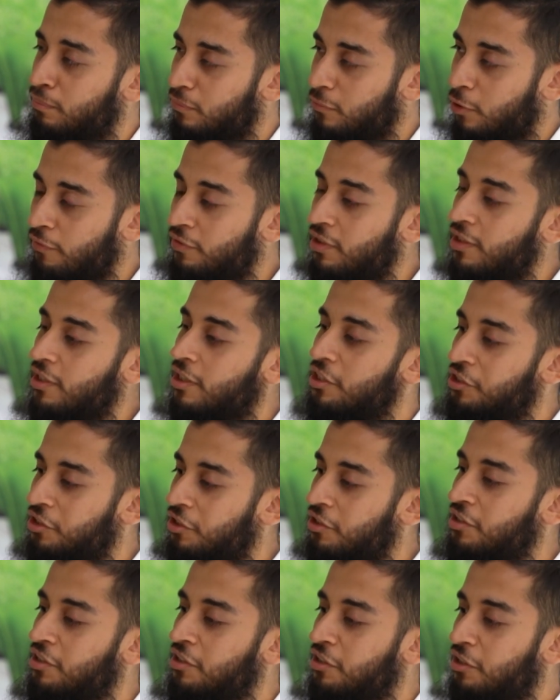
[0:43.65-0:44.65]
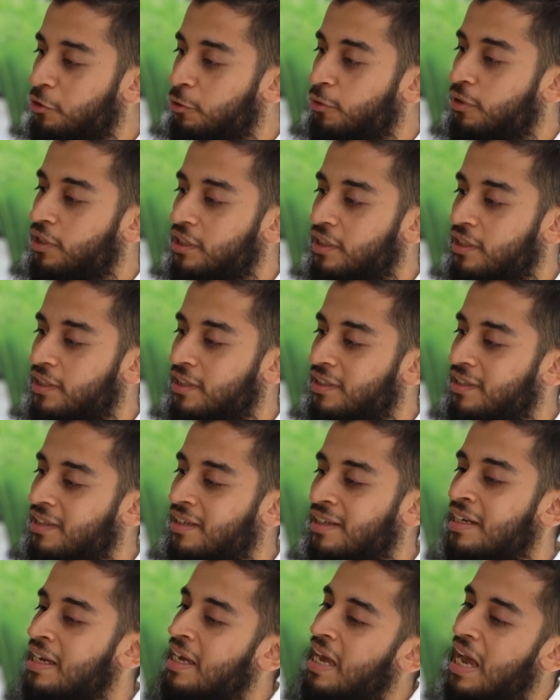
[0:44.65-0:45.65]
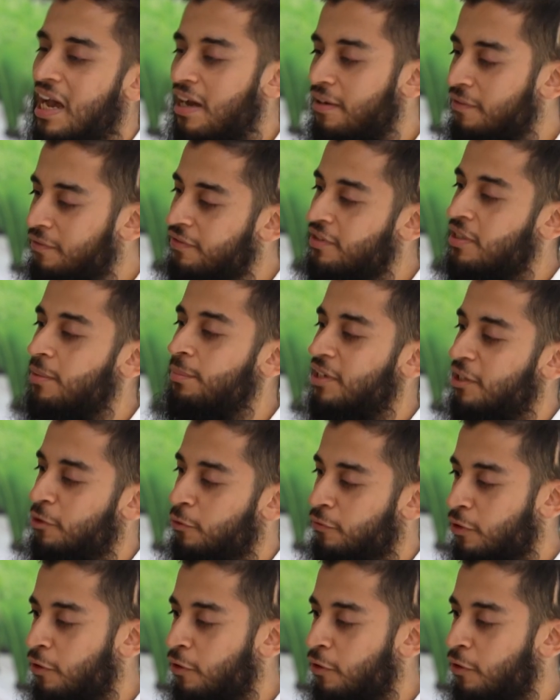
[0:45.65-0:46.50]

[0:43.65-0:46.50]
of the cultures in the UAE have some kind of,